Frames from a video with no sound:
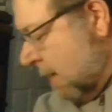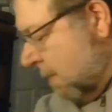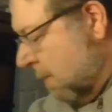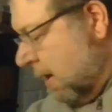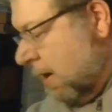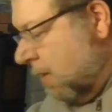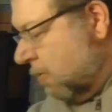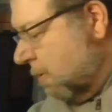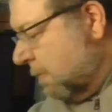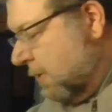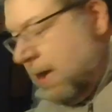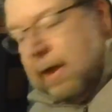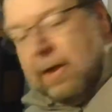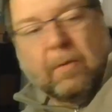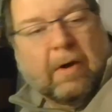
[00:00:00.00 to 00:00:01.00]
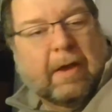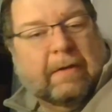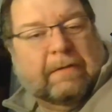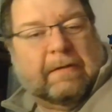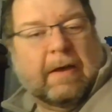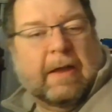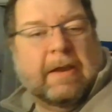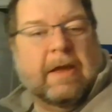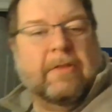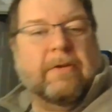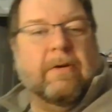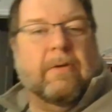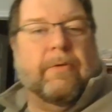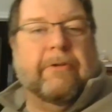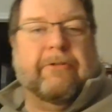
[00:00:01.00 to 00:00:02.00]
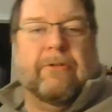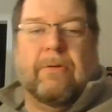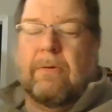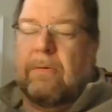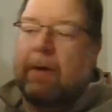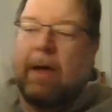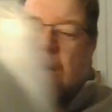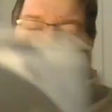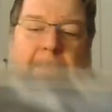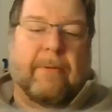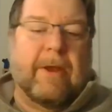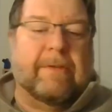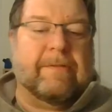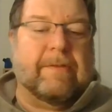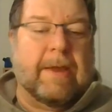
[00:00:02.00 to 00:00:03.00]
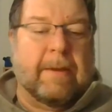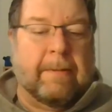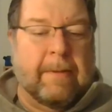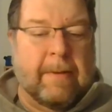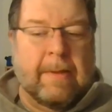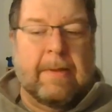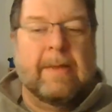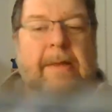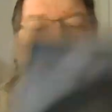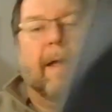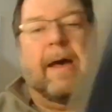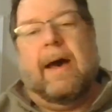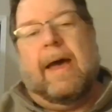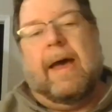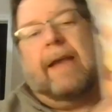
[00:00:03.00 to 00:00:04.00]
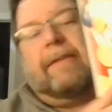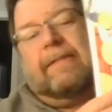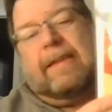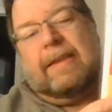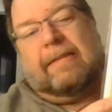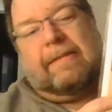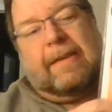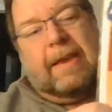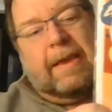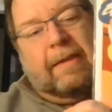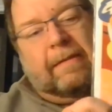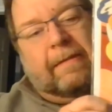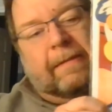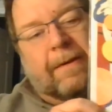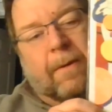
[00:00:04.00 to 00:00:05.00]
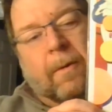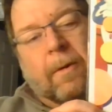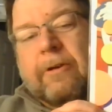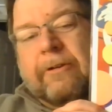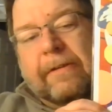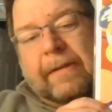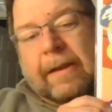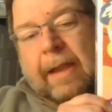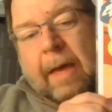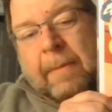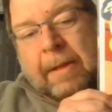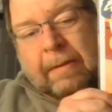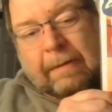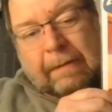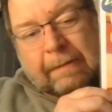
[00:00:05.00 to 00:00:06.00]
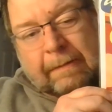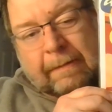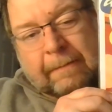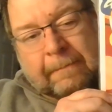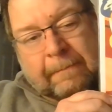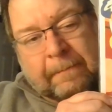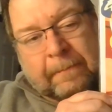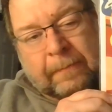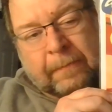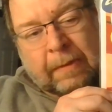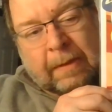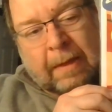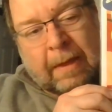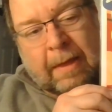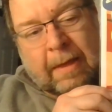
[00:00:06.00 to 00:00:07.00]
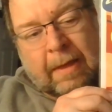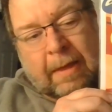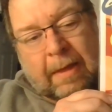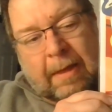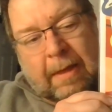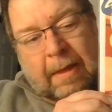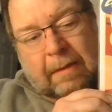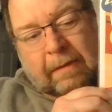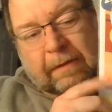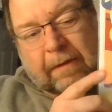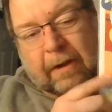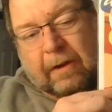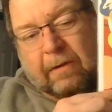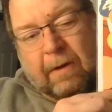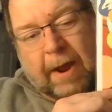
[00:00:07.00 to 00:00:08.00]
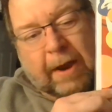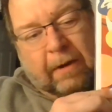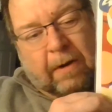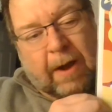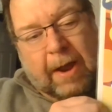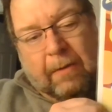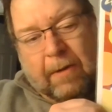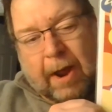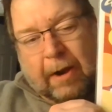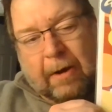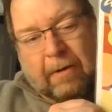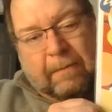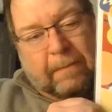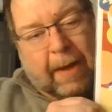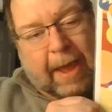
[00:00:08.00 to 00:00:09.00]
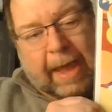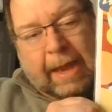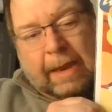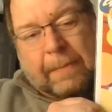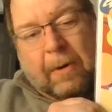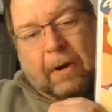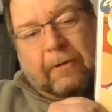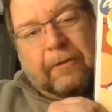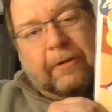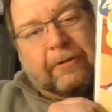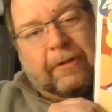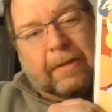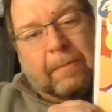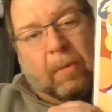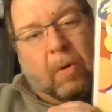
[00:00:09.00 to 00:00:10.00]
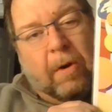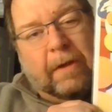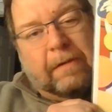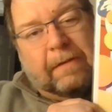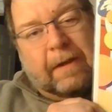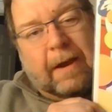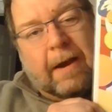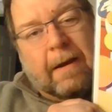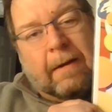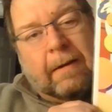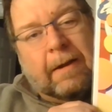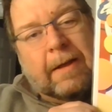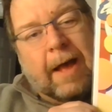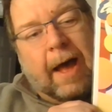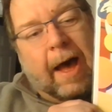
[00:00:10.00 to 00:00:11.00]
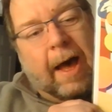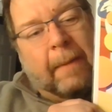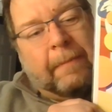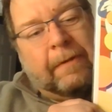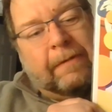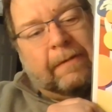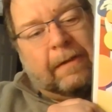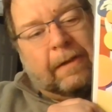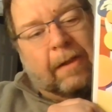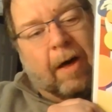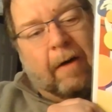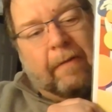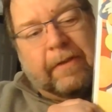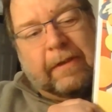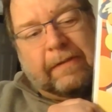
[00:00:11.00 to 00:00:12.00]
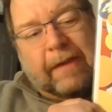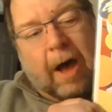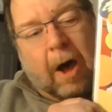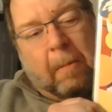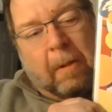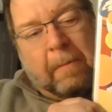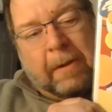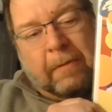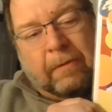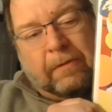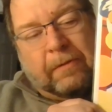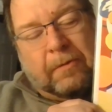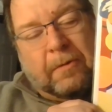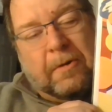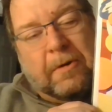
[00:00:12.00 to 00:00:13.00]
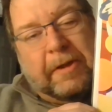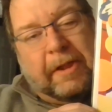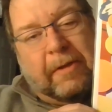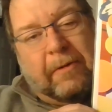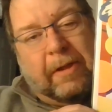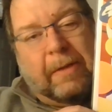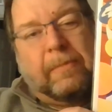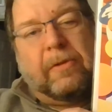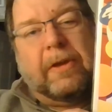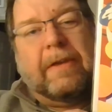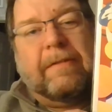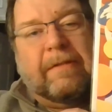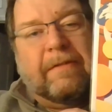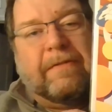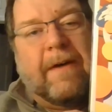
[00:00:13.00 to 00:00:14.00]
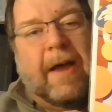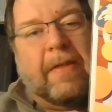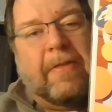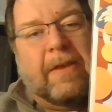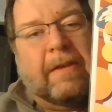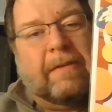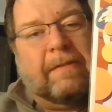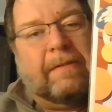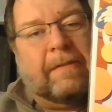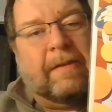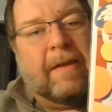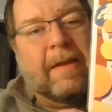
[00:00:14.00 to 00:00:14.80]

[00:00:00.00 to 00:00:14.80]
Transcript: my other pick was another original pressing, XTC's Oranges and Lemons. Just a great record by Andy Partridge and the boys there. Just love this album and was really pleased to find this